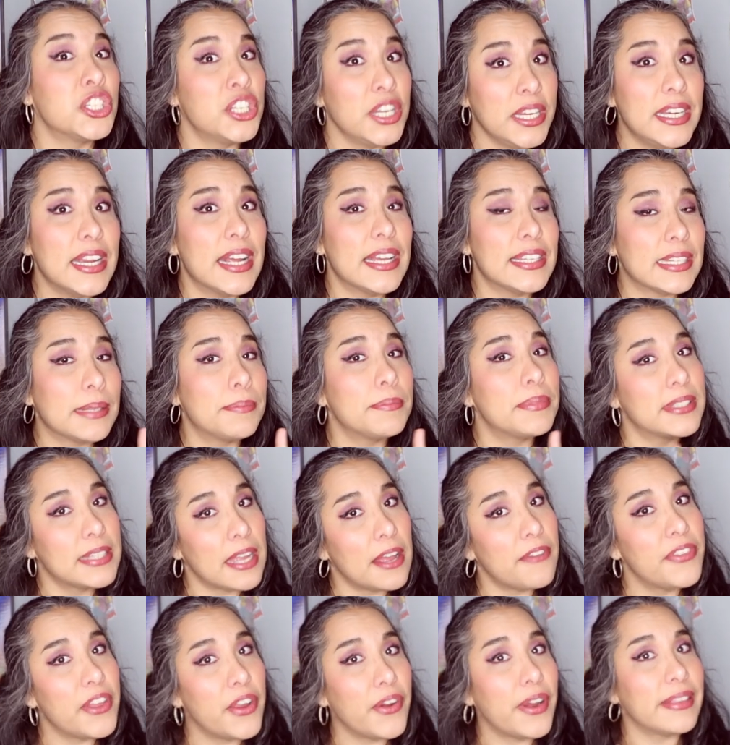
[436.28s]
she does some
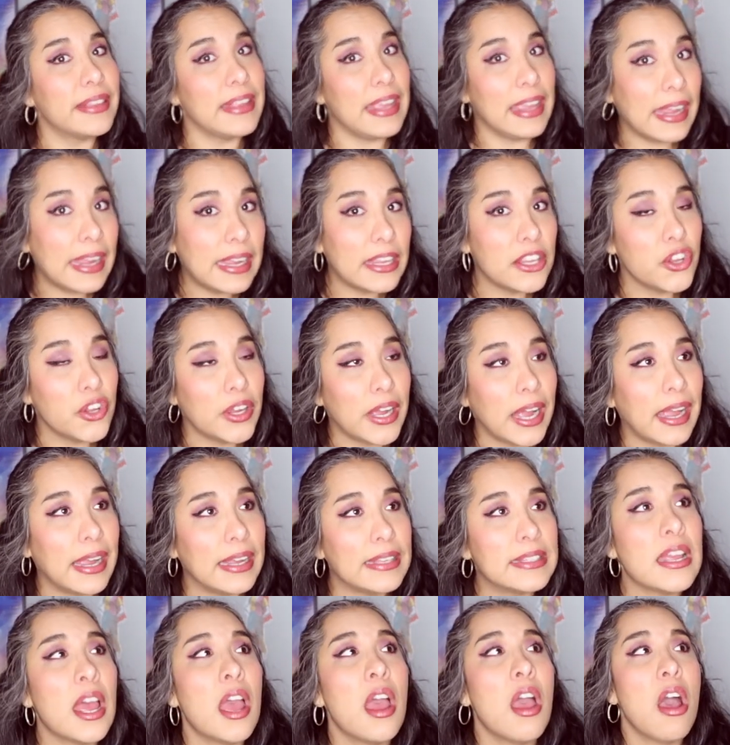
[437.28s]
stuff there at the end, you
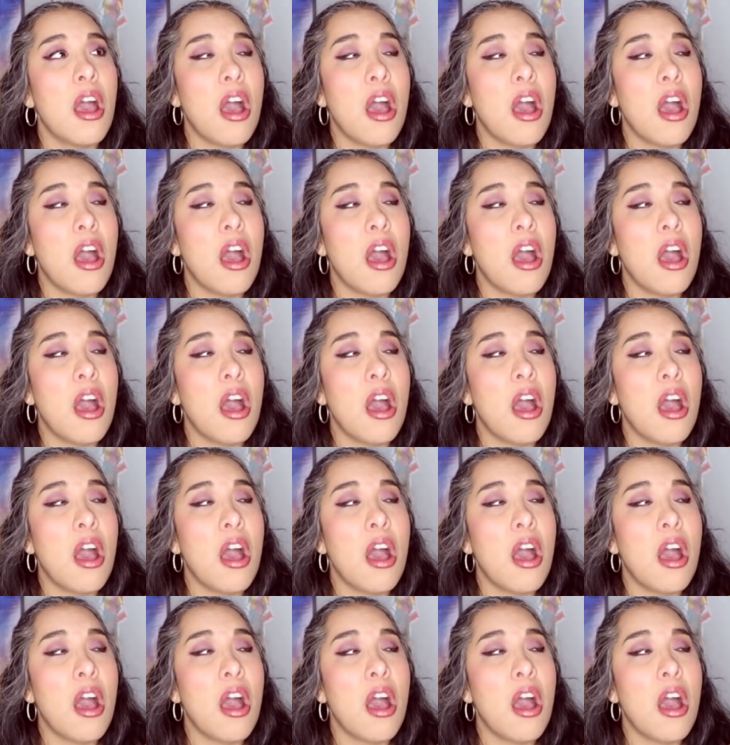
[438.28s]
guys.